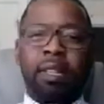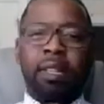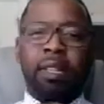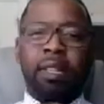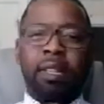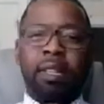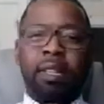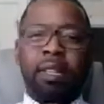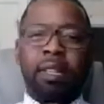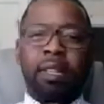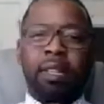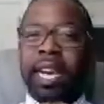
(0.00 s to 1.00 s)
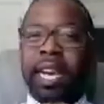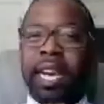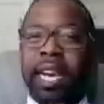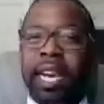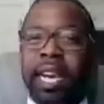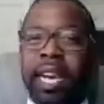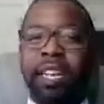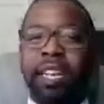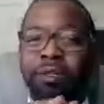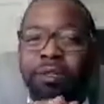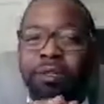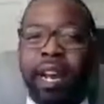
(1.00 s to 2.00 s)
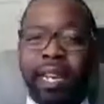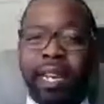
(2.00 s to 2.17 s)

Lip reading: The third tip is you got to hire